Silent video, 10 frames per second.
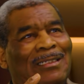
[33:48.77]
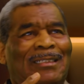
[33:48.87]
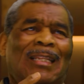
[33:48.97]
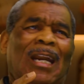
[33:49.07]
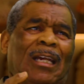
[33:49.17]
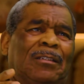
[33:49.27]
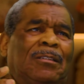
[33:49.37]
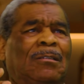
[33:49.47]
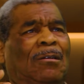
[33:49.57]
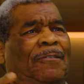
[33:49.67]
he's not,
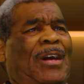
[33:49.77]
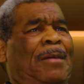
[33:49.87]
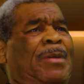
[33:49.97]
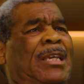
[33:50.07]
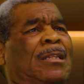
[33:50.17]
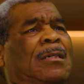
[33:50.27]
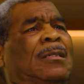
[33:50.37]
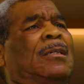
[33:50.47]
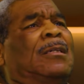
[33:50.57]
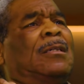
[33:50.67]
you know, Phi
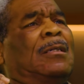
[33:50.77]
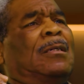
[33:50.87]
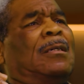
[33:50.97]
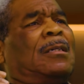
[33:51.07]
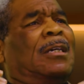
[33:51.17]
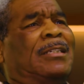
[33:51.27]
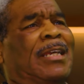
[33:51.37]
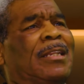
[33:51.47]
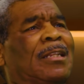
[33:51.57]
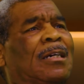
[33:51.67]
Beta a
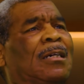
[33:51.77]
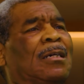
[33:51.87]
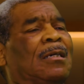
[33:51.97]
contender,